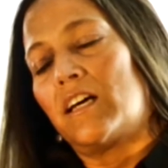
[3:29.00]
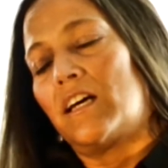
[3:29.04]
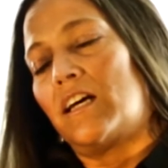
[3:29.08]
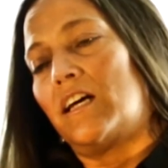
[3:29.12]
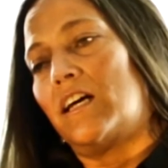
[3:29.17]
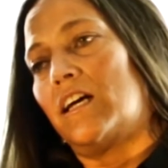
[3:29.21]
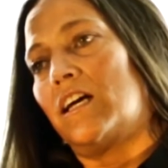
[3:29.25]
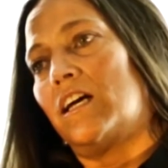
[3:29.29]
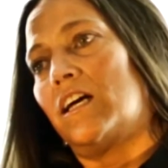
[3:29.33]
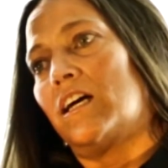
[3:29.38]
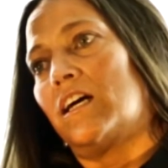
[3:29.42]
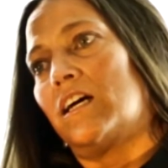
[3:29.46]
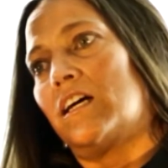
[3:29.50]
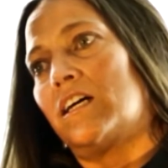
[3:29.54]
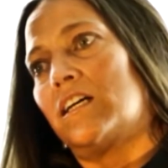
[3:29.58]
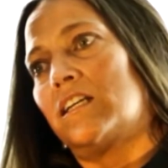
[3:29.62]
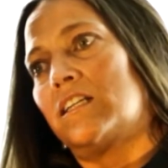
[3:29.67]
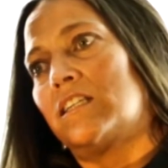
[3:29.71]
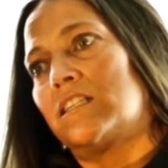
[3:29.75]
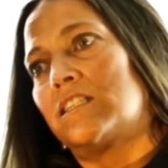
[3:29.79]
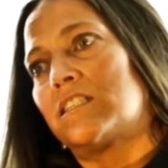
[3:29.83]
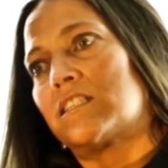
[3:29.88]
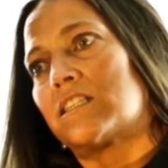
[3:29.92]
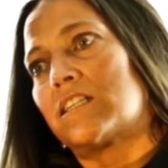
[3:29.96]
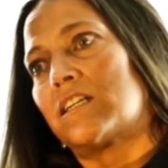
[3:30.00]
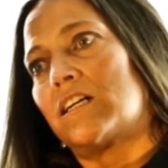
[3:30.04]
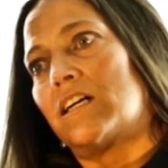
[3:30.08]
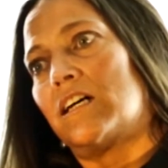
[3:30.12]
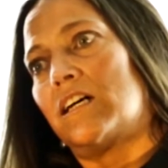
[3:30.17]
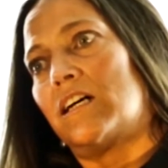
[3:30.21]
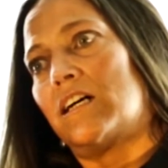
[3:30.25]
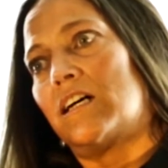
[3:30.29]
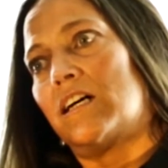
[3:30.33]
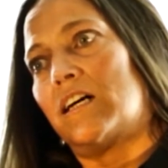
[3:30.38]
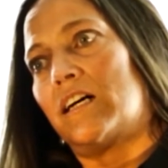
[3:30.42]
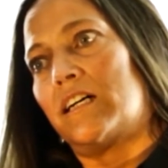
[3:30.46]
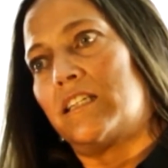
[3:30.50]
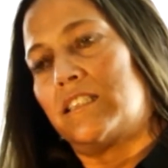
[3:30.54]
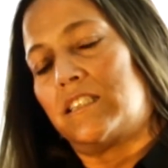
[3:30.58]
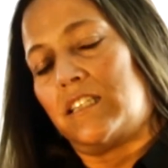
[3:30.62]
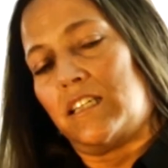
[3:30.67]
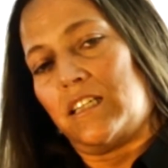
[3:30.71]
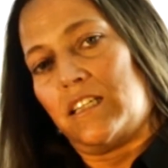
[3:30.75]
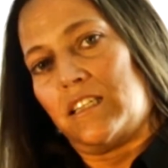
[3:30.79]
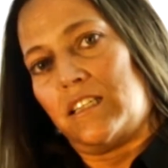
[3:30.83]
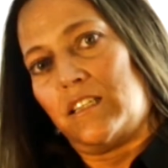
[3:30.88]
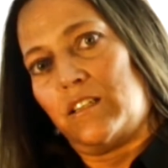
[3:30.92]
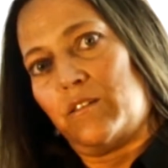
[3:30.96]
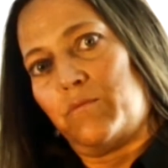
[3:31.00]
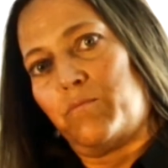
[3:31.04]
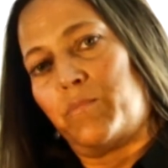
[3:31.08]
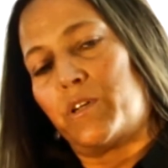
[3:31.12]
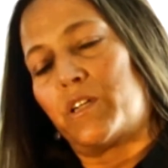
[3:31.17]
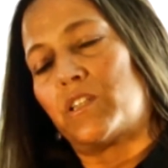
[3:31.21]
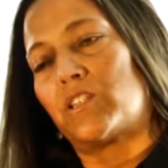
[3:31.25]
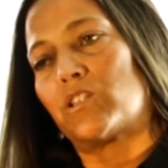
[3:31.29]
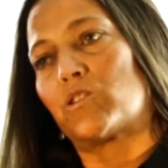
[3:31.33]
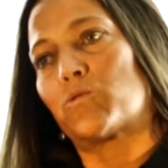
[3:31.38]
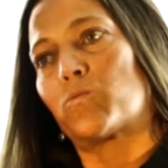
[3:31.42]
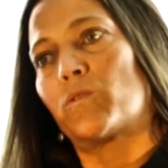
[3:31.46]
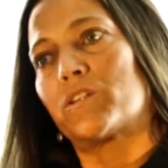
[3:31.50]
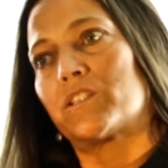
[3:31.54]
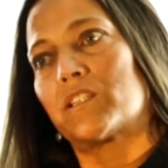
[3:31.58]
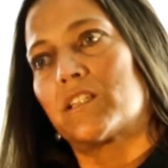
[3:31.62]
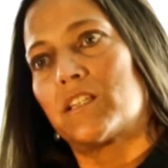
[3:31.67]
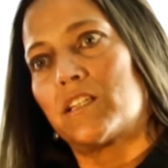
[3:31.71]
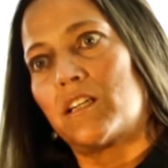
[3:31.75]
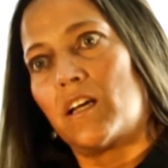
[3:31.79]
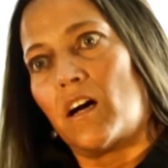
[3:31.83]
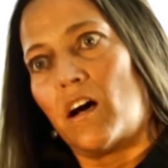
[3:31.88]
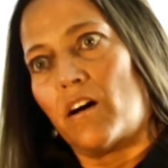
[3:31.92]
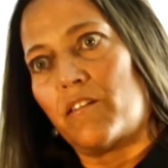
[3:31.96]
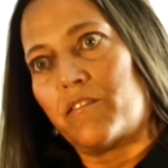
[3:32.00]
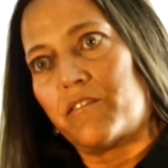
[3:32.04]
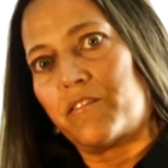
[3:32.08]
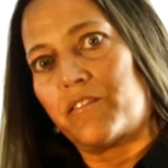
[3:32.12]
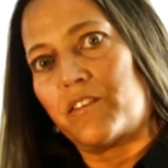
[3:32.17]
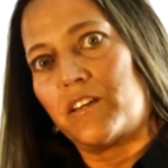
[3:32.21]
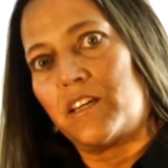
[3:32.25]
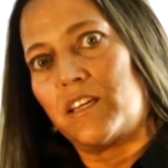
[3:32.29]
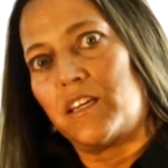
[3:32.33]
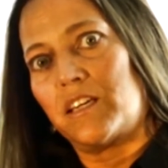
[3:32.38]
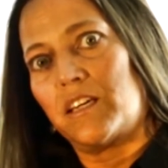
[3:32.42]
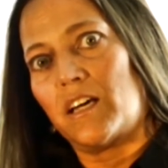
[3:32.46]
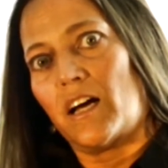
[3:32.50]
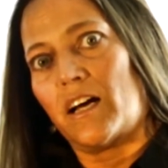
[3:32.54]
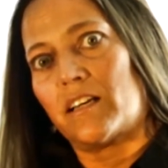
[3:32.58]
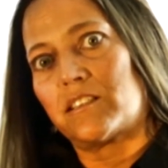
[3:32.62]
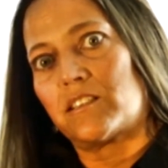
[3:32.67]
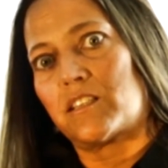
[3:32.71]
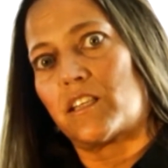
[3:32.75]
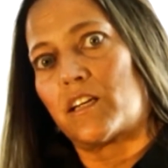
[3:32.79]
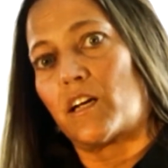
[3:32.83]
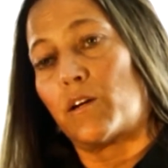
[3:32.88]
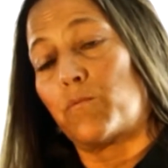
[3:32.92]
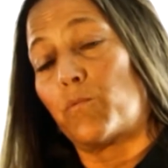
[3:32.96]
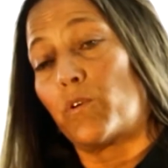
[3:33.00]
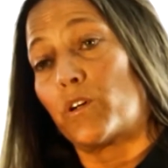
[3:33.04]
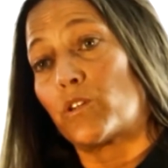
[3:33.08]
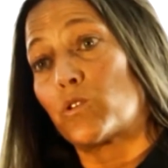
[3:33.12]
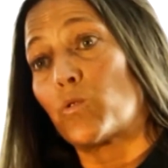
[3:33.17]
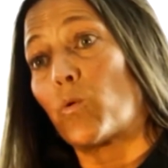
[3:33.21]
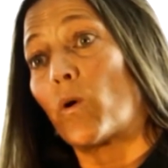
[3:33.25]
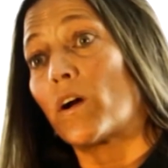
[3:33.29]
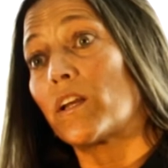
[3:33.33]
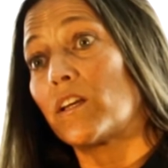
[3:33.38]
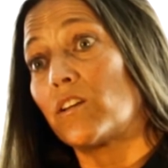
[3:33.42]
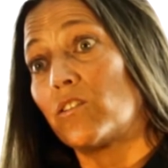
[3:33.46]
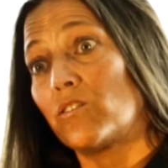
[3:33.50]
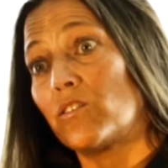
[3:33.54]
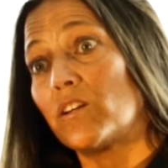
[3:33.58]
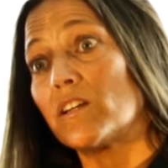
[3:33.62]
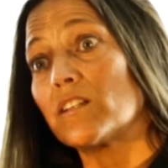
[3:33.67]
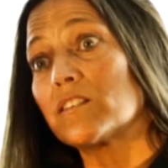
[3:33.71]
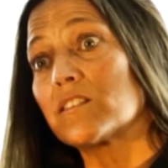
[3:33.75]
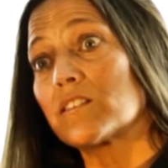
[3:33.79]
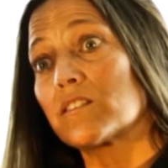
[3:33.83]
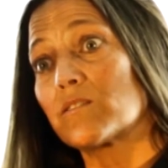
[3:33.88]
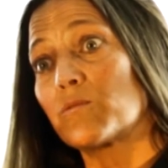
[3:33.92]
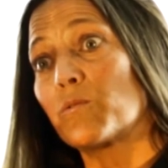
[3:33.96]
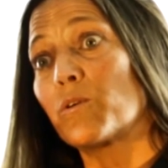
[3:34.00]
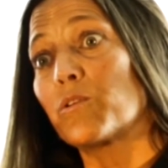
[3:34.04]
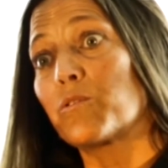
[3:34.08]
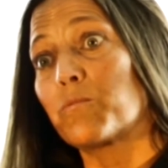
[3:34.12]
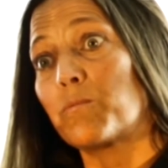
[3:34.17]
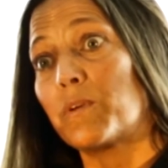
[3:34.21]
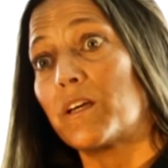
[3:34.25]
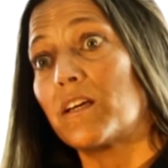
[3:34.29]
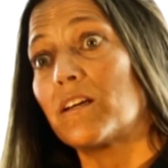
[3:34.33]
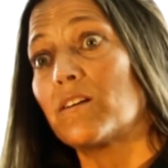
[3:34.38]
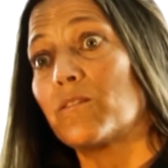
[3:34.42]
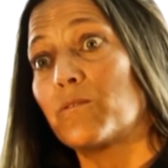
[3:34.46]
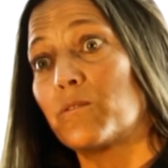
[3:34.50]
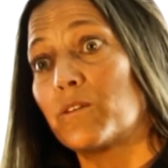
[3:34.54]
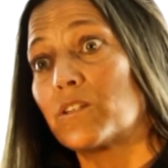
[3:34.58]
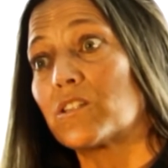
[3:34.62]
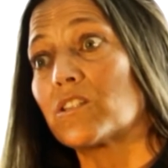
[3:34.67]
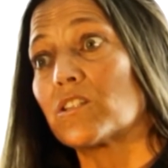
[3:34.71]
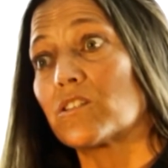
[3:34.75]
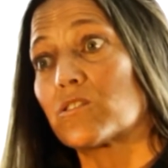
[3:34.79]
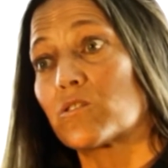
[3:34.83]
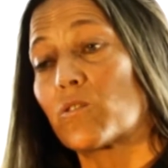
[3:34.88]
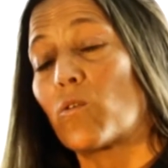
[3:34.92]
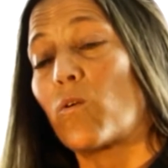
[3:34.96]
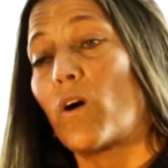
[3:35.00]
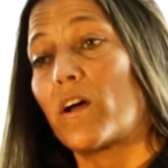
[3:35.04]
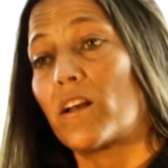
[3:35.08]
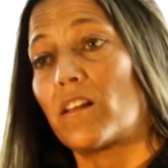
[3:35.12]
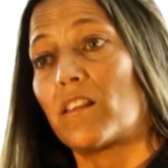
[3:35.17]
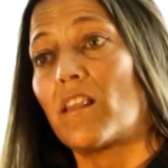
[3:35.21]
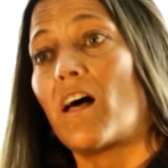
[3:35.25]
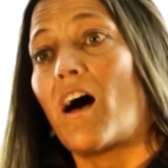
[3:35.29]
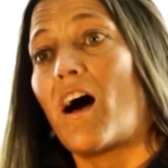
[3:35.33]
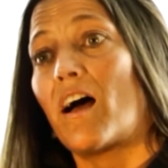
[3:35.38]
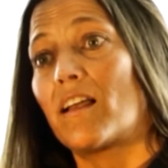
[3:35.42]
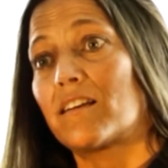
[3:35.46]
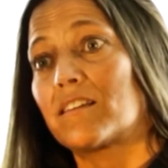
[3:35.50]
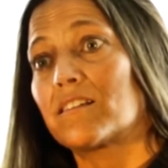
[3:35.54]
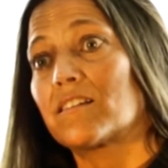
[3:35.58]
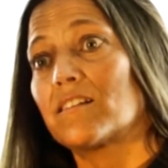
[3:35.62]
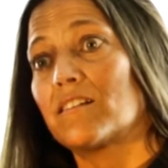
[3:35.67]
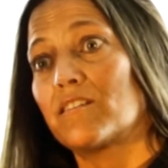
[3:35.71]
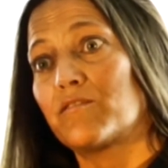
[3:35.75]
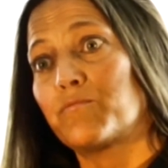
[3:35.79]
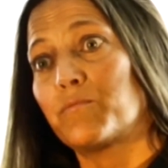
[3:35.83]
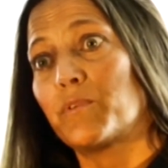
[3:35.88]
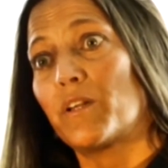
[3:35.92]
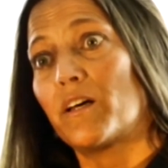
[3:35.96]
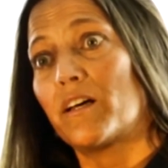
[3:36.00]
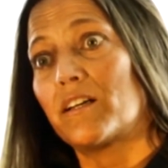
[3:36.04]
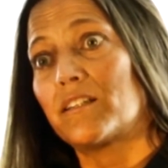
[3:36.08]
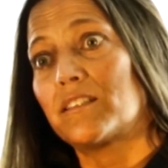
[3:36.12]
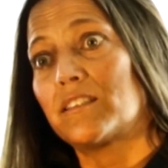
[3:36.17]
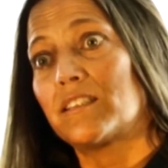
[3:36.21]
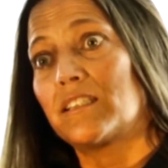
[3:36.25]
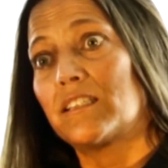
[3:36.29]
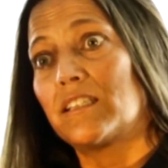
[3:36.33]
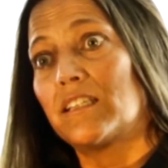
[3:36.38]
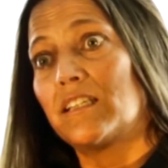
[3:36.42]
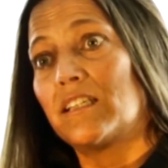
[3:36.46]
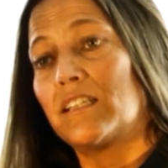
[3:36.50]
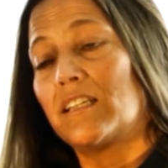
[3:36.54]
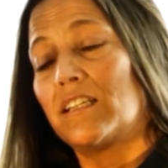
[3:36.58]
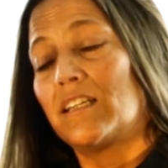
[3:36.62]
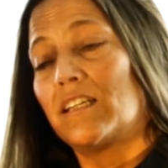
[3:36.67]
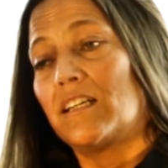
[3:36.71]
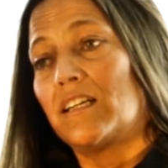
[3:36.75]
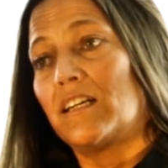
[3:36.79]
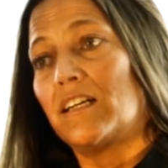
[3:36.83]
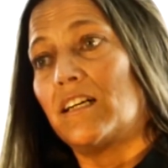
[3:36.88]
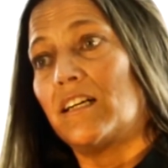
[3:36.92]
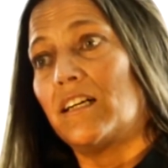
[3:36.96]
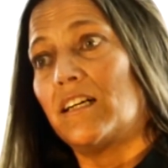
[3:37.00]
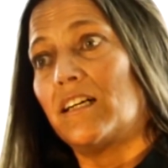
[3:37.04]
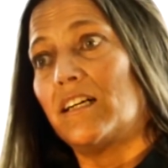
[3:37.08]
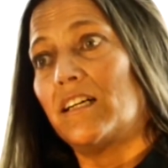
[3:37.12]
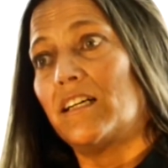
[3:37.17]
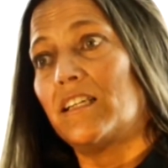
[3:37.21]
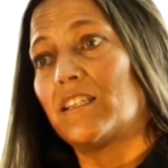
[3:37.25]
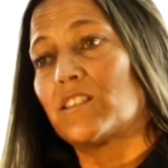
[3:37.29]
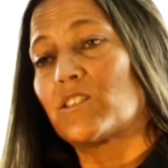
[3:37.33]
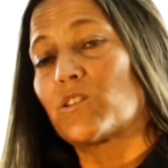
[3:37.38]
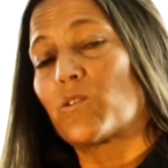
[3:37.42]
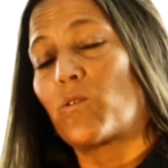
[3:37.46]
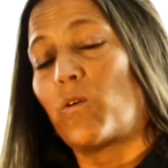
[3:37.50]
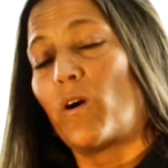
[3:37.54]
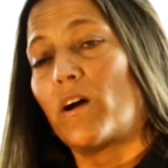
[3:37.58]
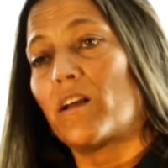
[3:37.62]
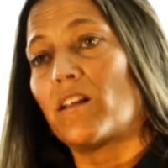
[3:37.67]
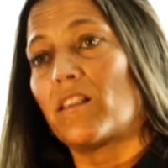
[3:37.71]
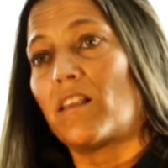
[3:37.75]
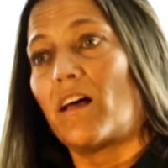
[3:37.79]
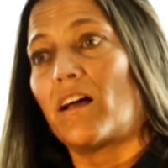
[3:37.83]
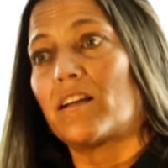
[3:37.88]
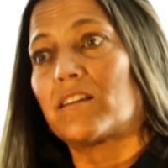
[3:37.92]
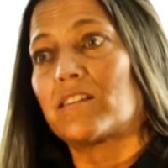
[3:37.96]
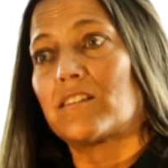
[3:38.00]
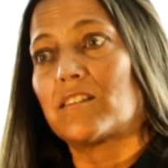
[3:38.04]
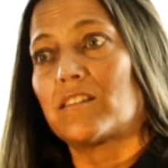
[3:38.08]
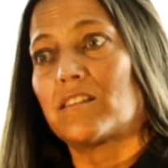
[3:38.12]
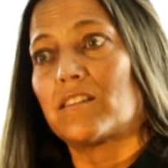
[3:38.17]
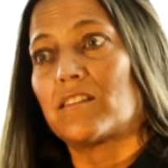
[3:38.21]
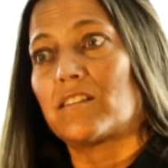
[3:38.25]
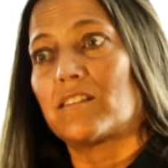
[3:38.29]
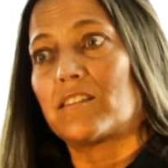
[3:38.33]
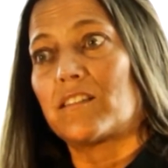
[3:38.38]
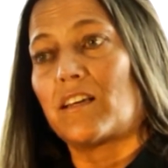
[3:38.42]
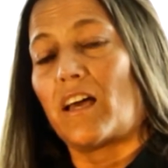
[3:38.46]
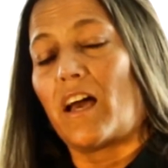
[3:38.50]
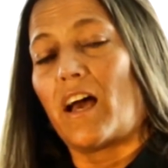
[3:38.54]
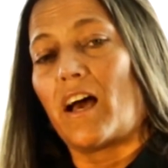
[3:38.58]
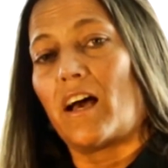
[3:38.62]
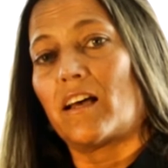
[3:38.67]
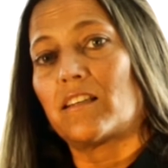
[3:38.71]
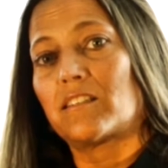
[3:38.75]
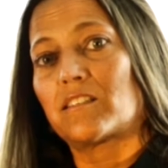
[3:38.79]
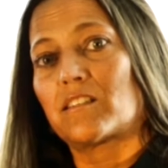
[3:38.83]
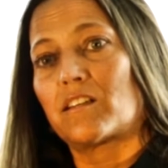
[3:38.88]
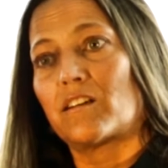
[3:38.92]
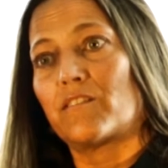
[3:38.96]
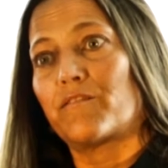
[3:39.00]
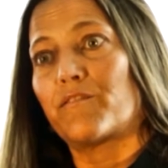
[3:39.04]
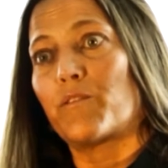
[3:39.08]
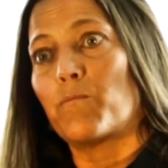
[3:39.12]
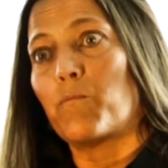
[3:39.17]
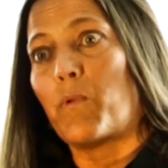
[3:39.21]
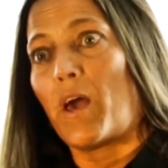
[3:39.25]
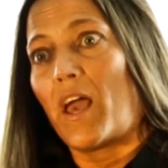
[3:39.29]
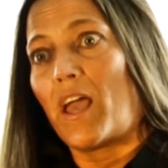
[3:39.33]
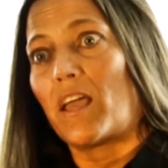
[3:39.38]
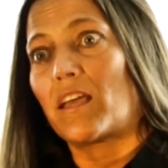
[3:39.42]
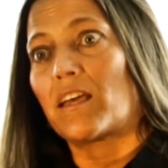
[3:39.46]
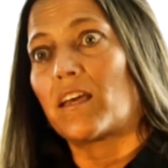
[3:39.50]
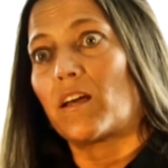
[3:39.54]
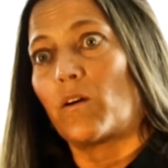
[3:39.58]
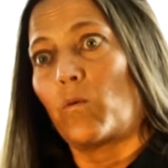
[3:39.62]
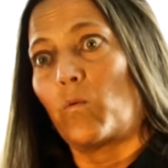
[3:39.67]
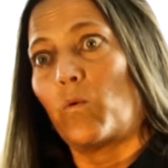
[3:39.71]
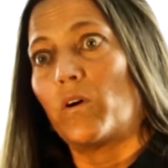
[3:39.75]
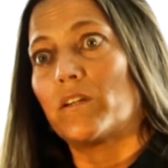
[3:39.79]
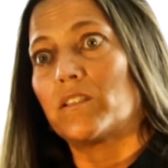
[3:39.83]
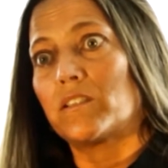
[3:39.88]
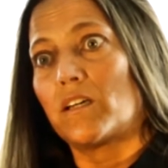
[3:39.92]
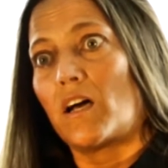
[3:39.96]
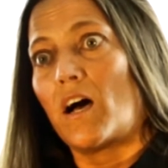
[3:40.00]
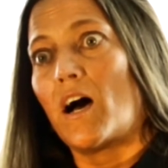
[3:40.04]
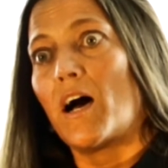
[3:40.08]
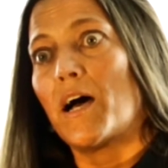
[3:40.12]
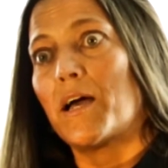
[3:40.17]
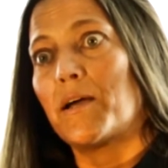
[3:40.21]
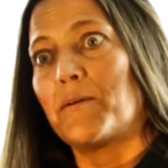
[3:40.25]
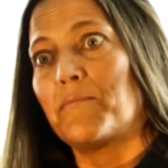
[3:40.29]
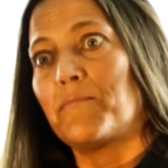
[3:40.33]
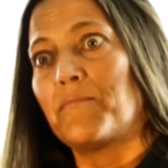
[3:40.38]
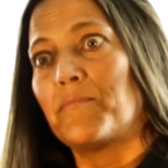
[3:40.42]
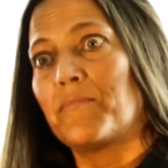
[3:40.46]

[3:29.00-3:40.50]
And I did, but it just wasn't enough. He asked that I bring 20 units with me, which is quite a lot of blood. And it's quite a lot to ask of the bank at one time.